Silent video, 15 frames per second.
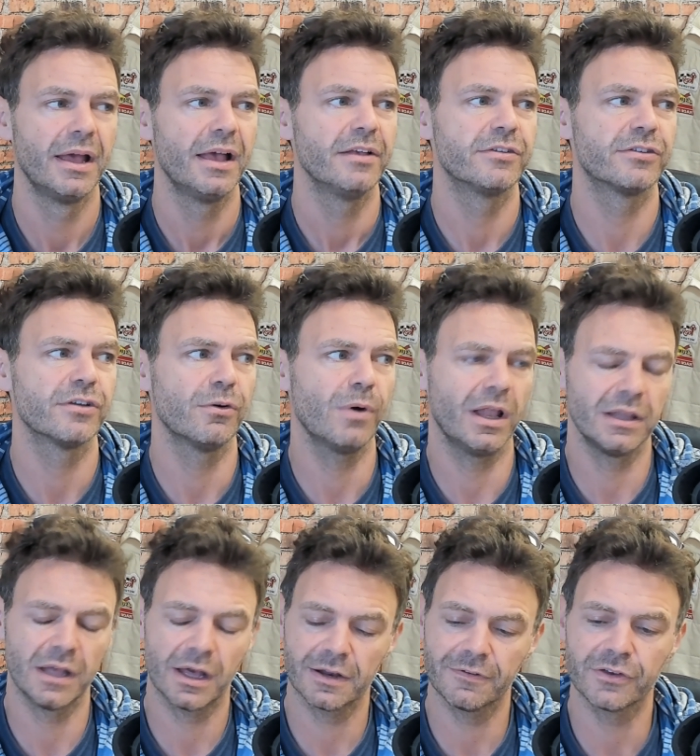So a
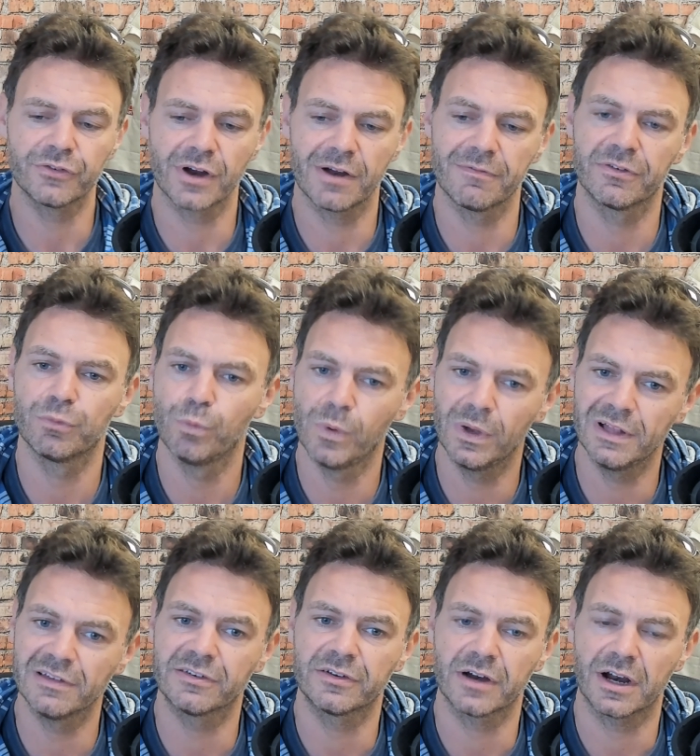lot of the drivers will
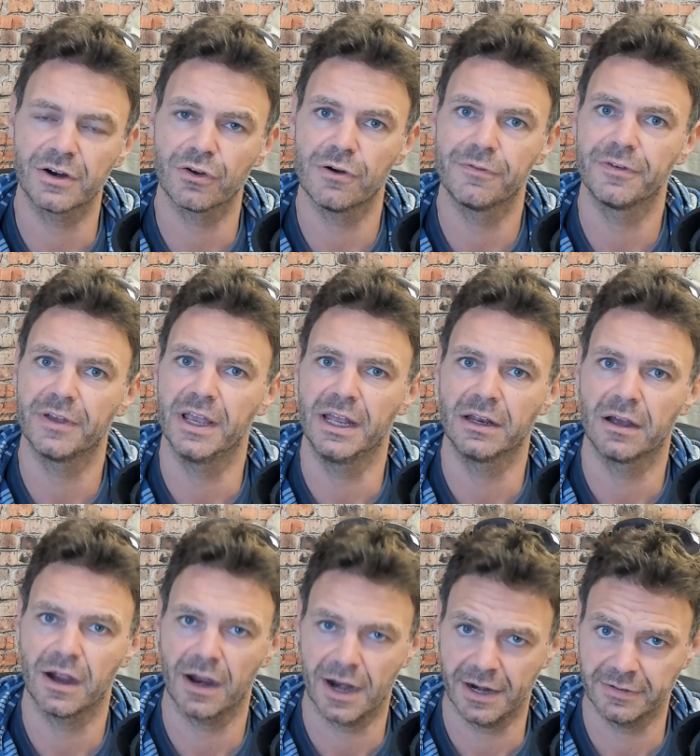start off in
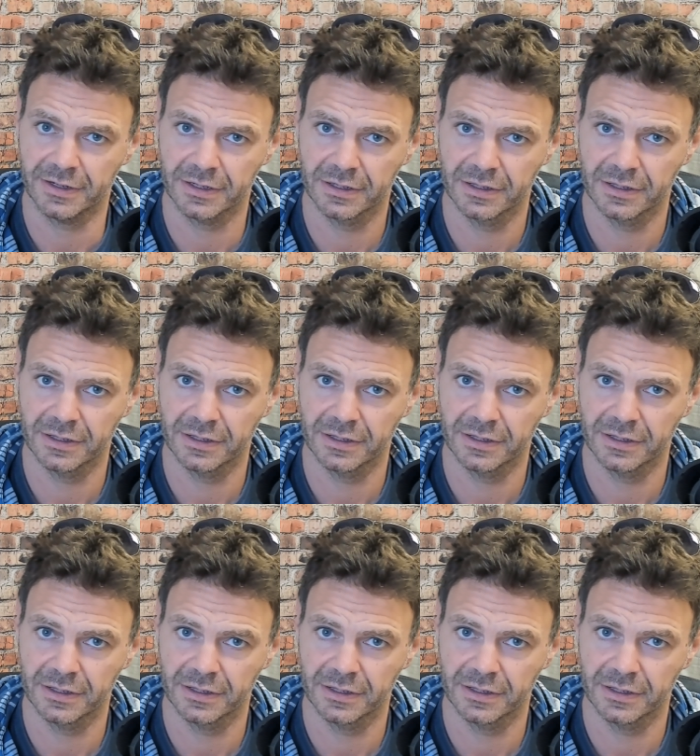karting.